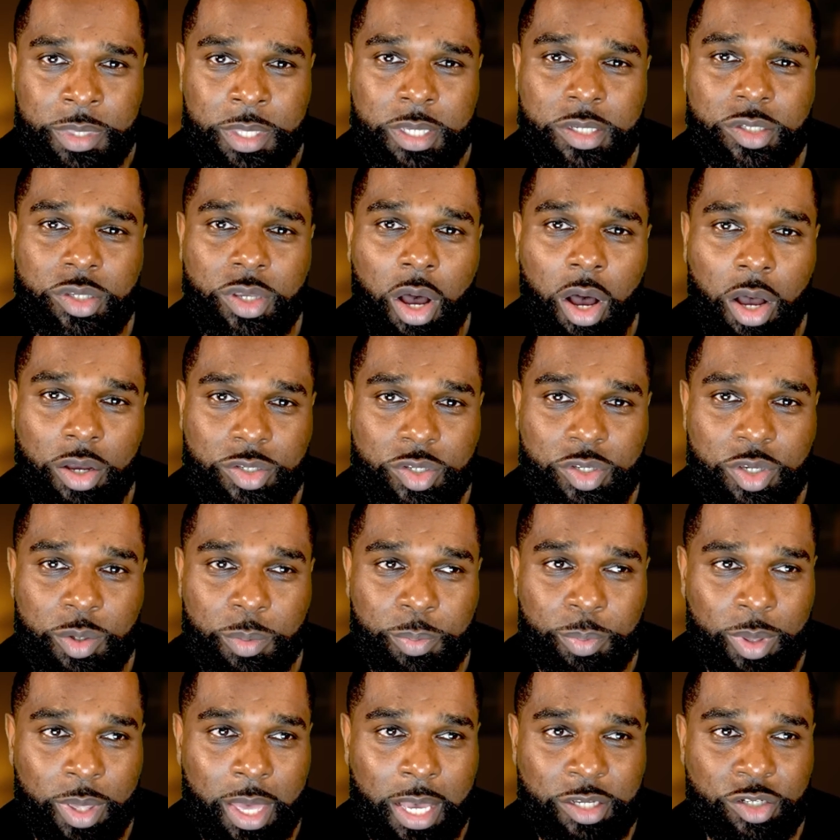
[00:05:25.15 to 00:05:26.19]
is that Oscar
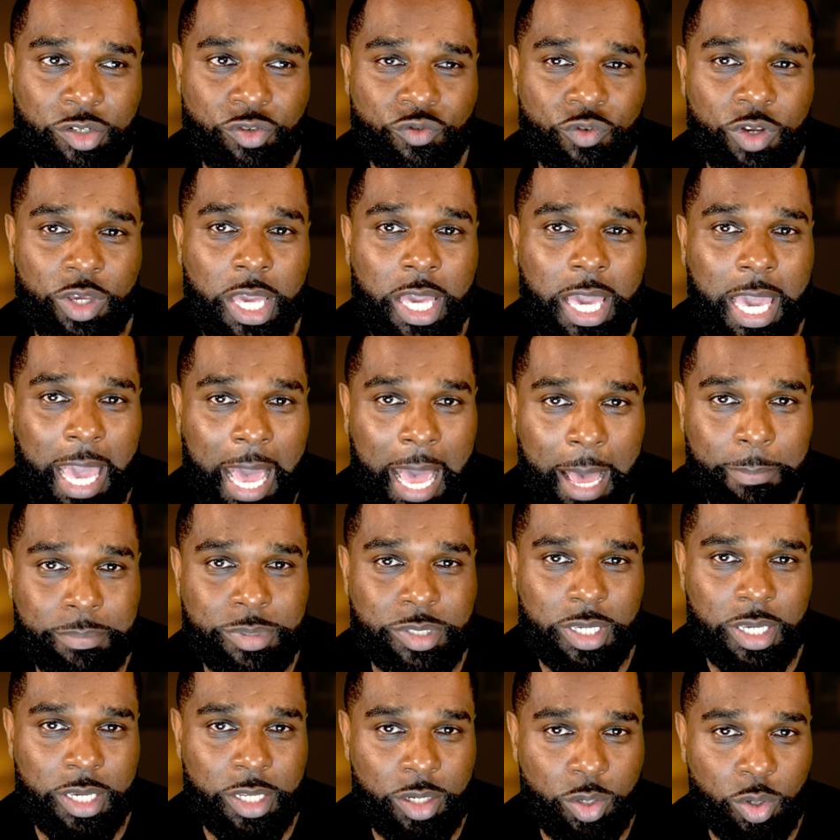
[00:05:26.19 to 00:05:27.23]
Piastri
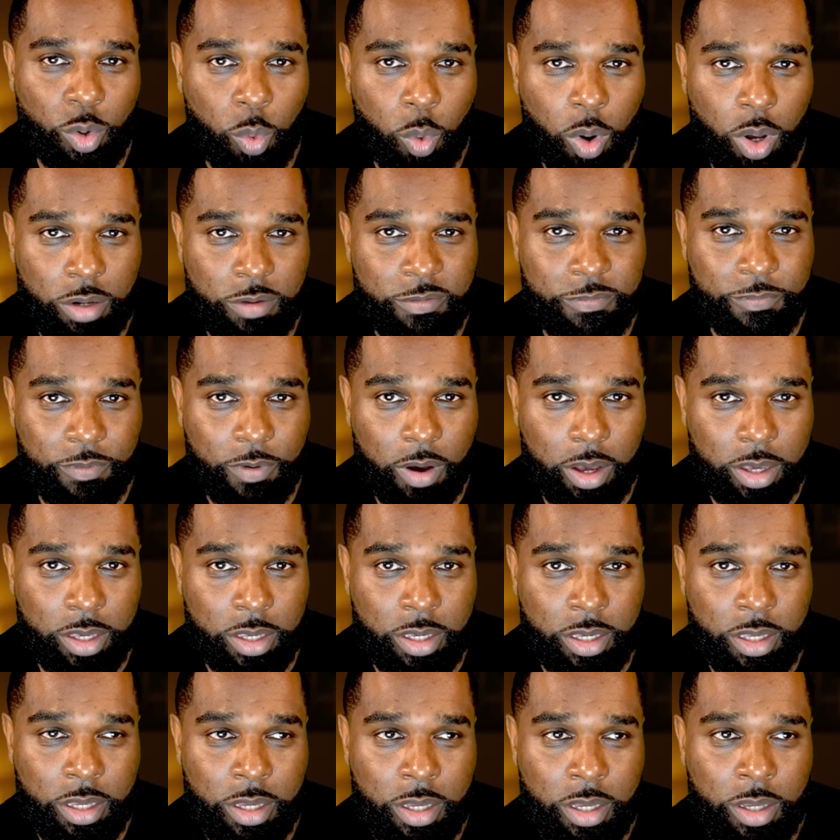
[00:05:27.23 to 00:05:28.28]
gapped in
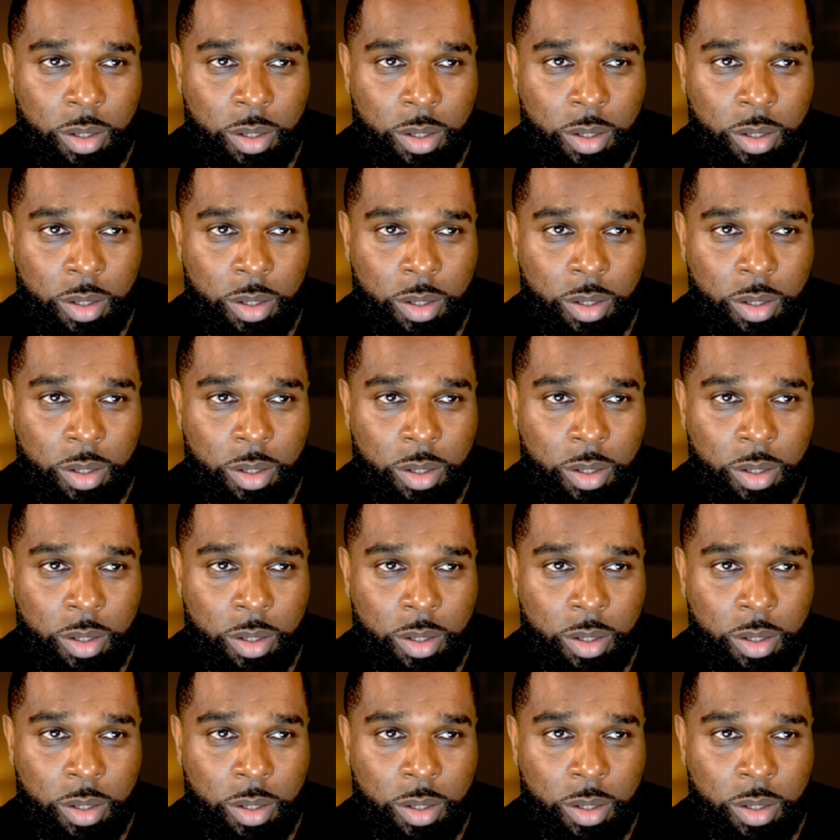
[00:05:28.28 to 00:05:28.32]
qualifying